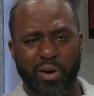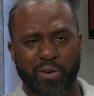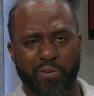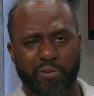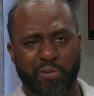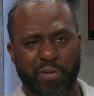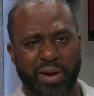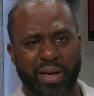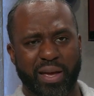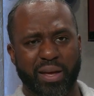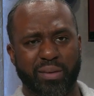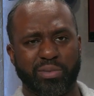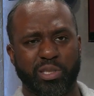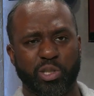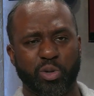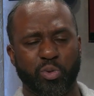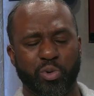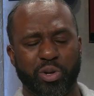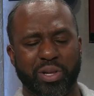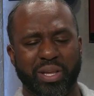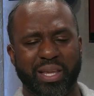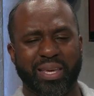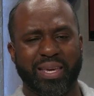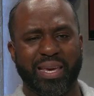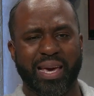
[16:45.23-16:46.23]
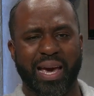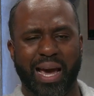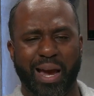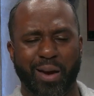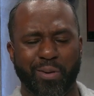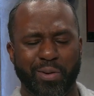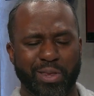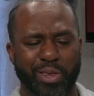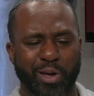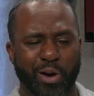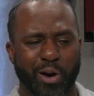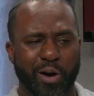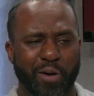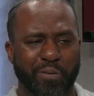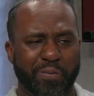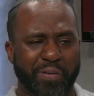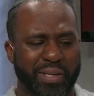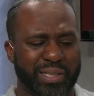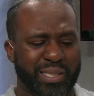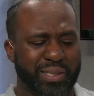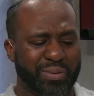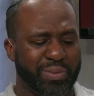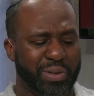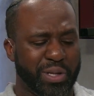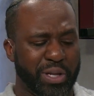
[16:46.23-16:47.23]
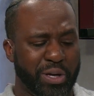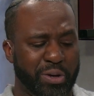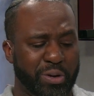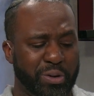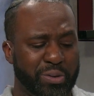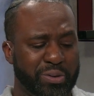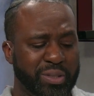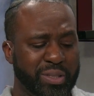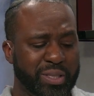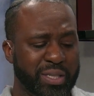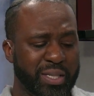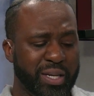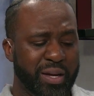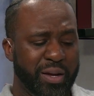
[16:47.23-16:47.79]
for him to really carry the offensive load.